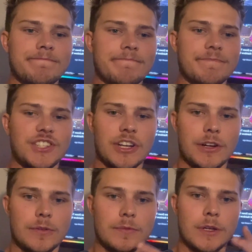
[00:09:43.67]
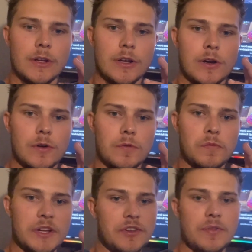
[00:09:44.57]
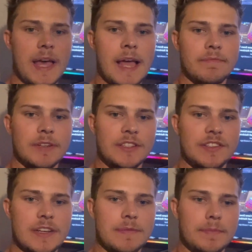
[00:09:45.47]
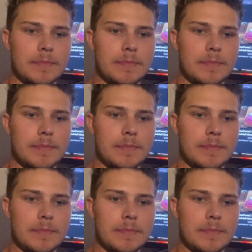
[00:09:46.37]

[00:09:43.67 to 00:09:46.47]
So we can do that and see,